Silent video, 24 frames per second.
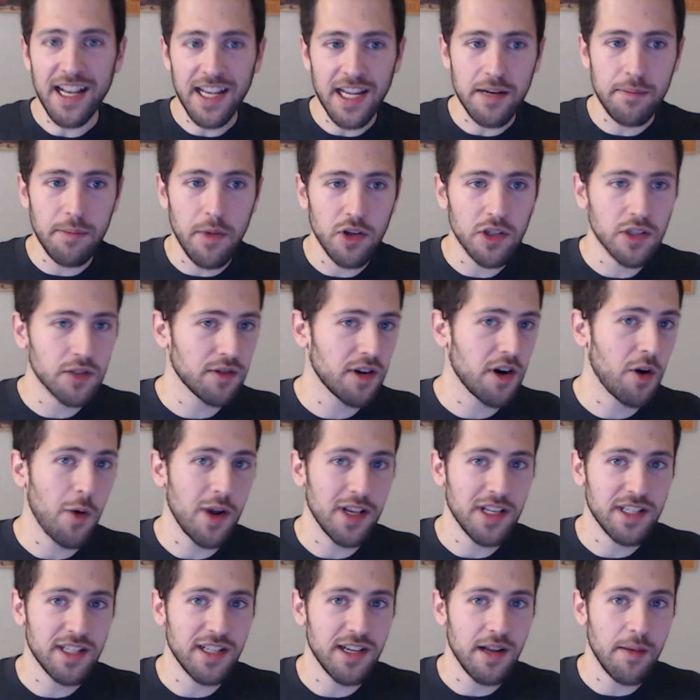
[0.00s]
the second most
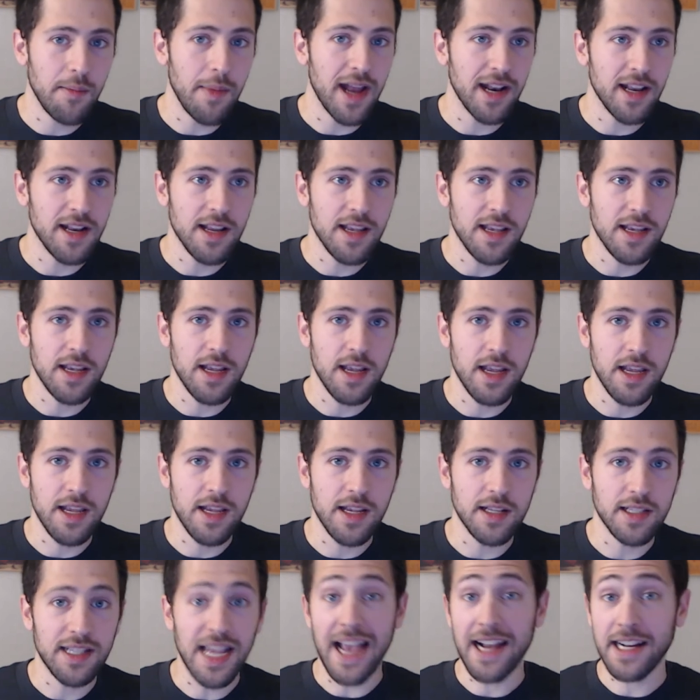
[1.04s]
requested amenity
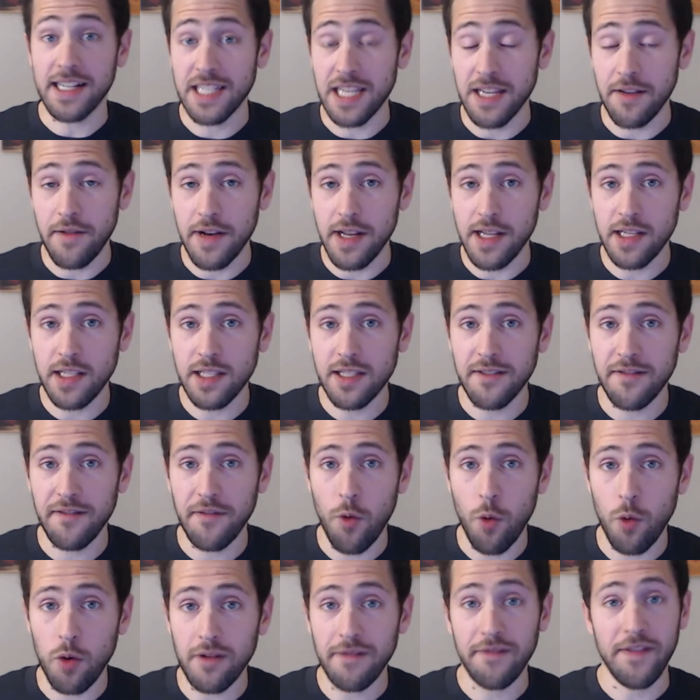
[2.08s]
is
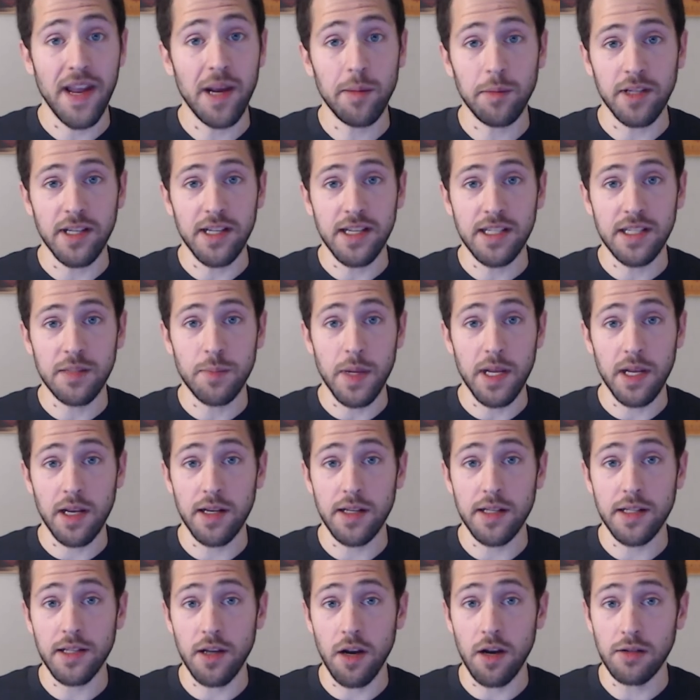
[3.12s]
activities for families
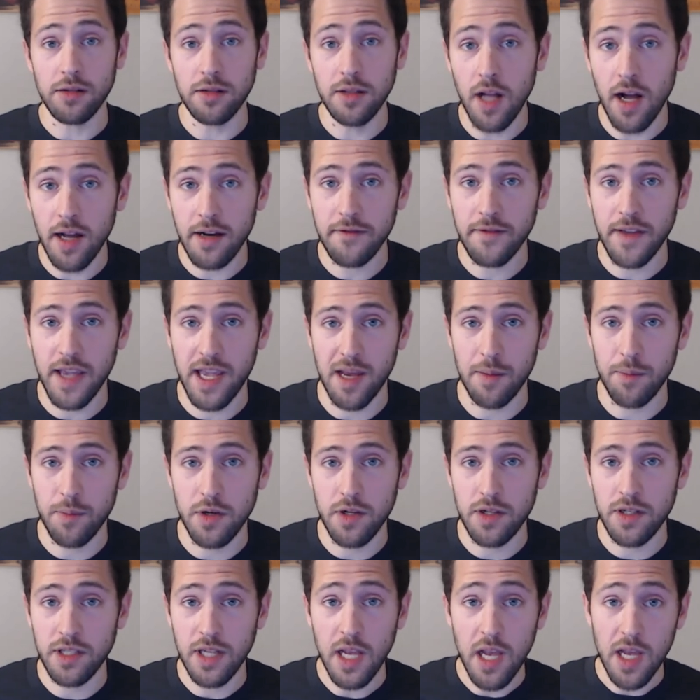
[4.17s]
because a lot of
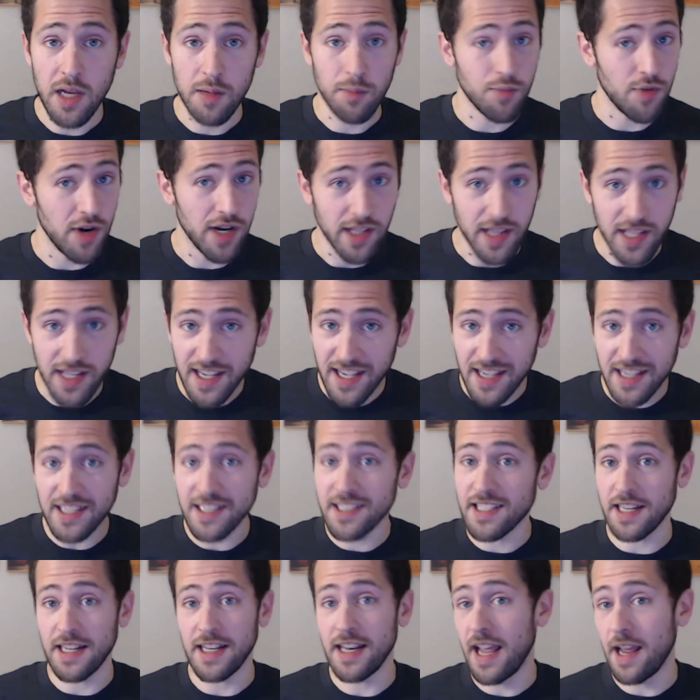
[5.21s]
campers bring the
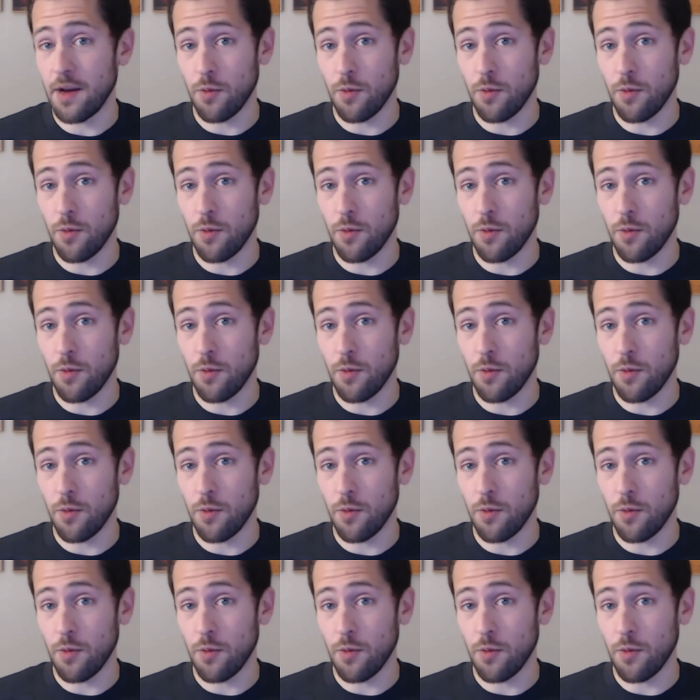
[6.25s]
kids